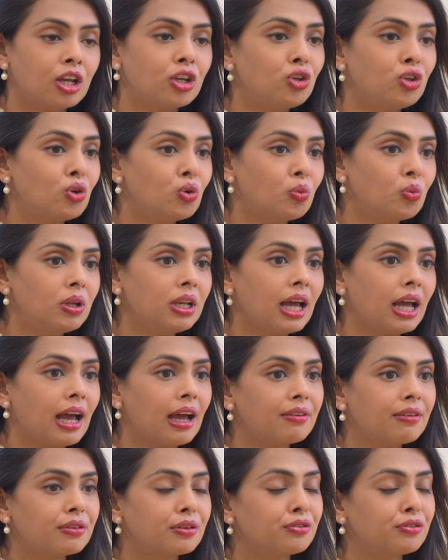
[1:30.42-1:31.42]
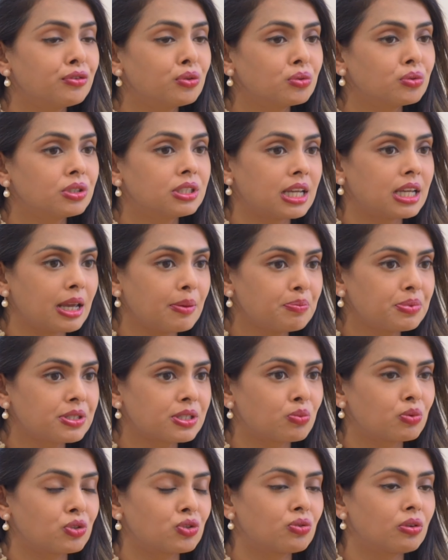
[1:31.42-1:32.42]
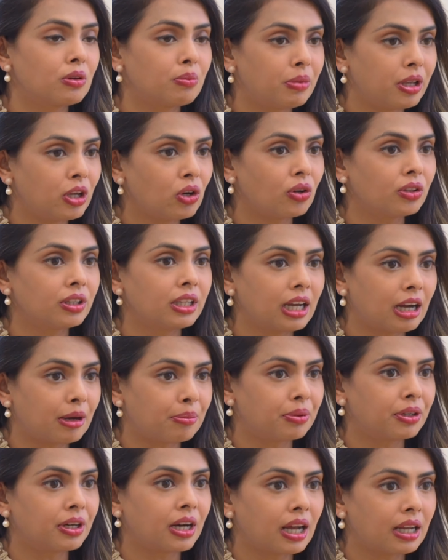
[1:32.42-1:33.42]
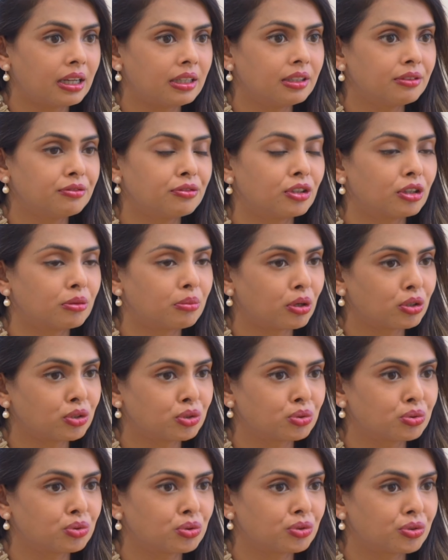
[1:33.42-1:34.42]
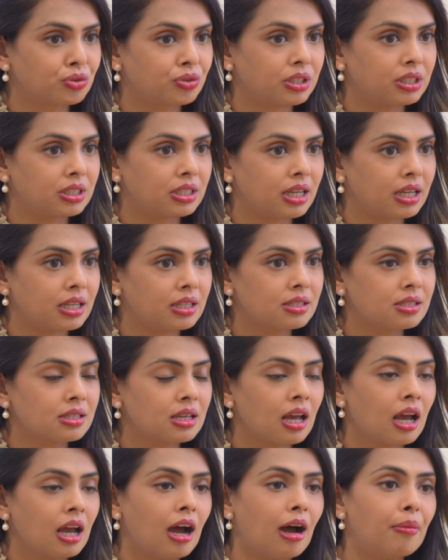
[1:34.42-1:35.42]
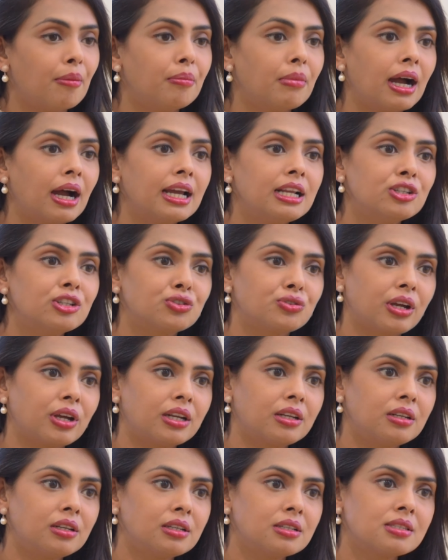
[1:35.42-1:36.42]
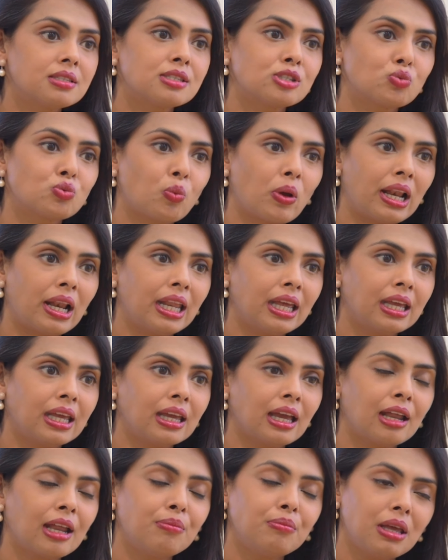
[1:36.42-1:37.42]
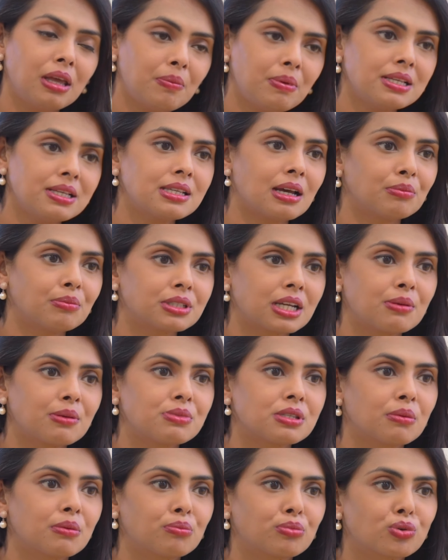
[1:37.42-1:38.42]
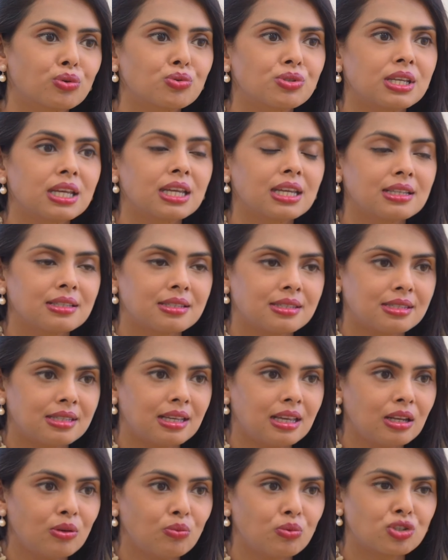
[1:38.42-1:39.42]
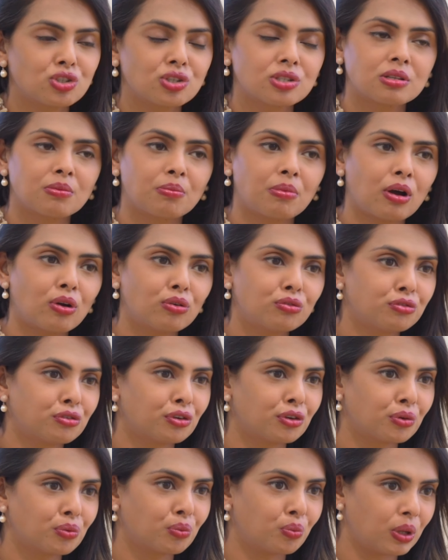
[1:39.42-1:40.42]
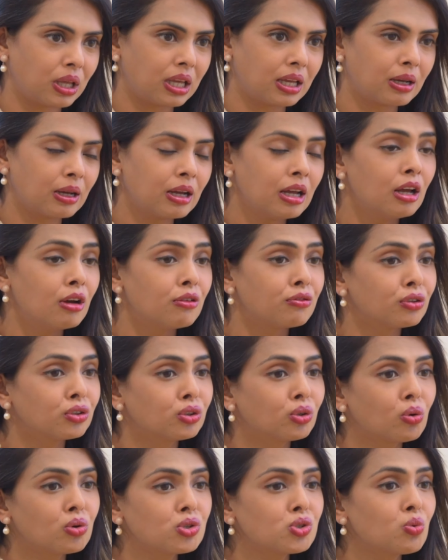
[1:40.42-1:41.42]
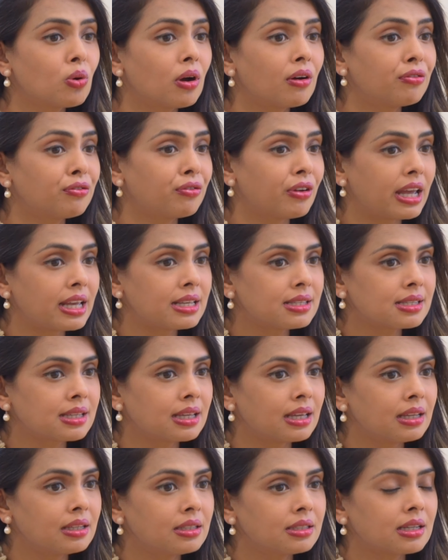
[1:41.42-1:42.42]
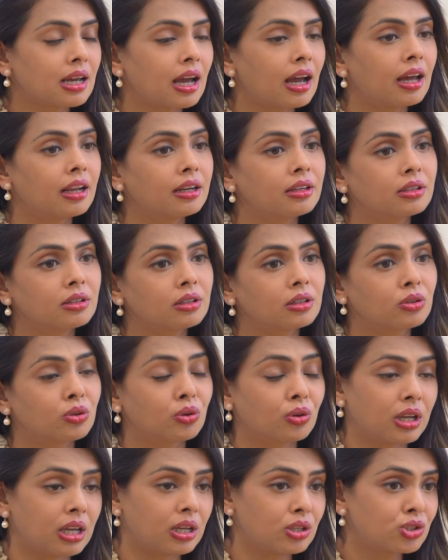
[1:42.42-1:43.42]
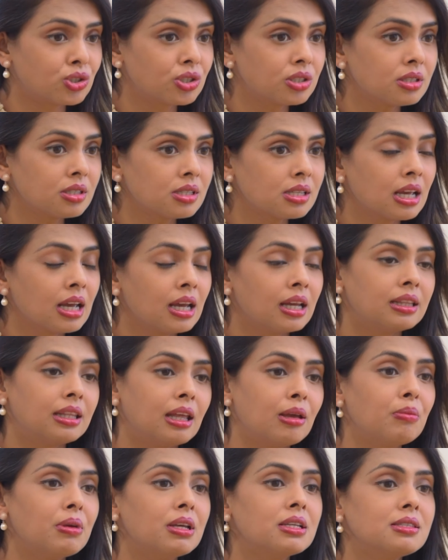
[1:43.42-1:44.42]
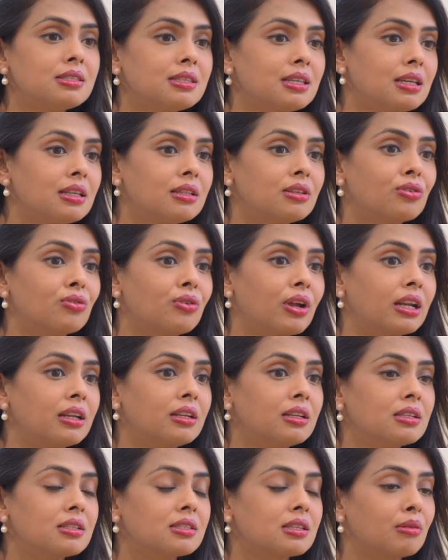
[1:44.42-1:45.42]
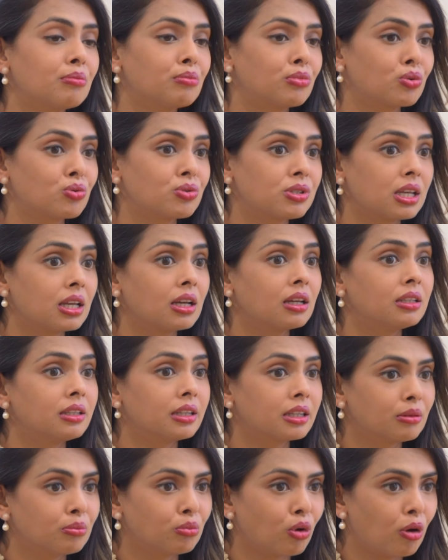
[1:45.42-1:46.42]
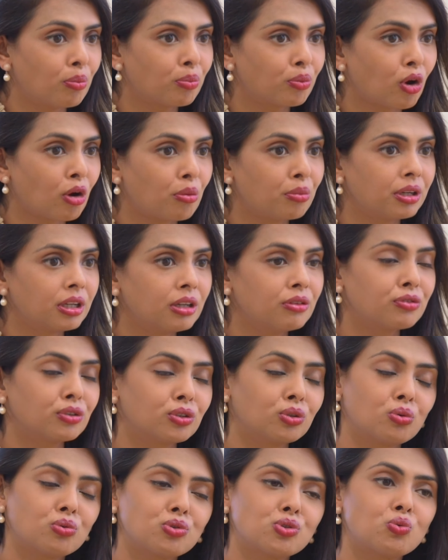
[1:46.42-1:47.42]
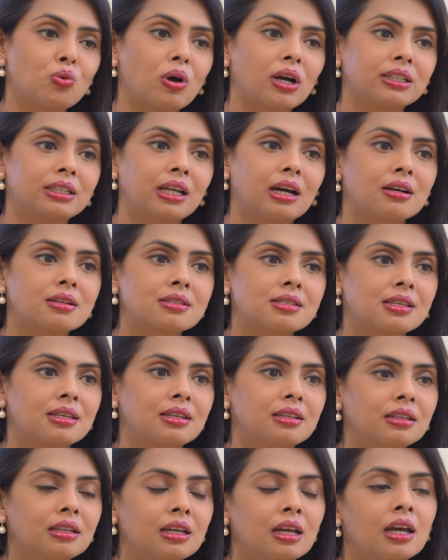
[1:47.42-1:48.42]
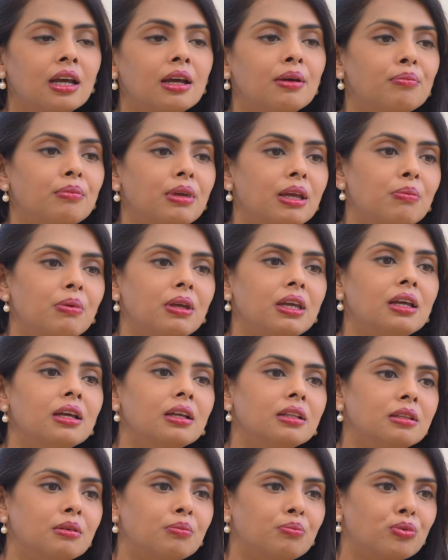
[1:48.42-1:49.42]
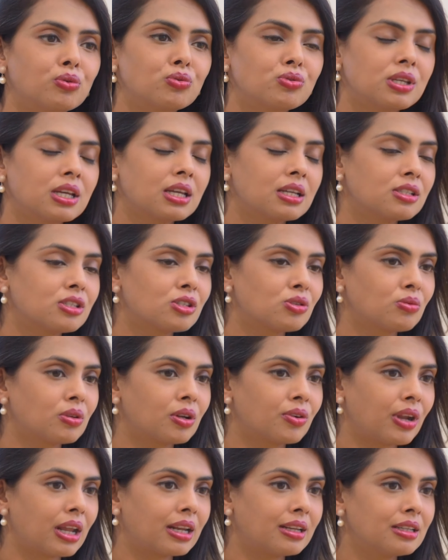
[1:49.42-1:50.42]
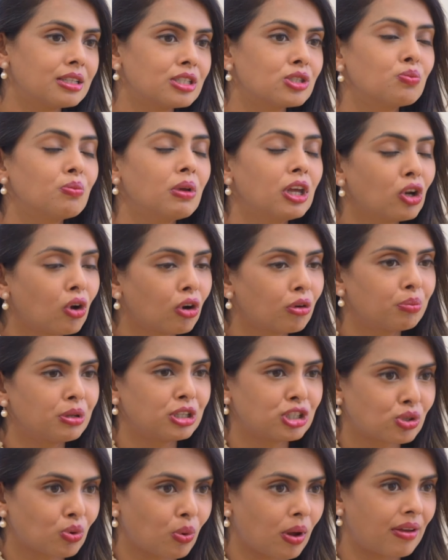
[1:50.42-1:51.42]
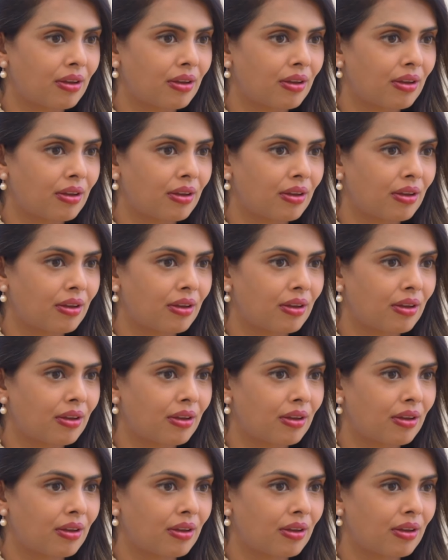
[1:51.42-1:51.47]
You will have a few tapes which will be on the upper eyelid for about 2 to 3 days. A mild redness, swelling and maybe sometimes some bruising is seen which is about for a week. For those who are fair skinned and Caucasians, they may see the redness and bruising a little more prominent. For those who are dark skinned, maybe the bruising and redness may not be so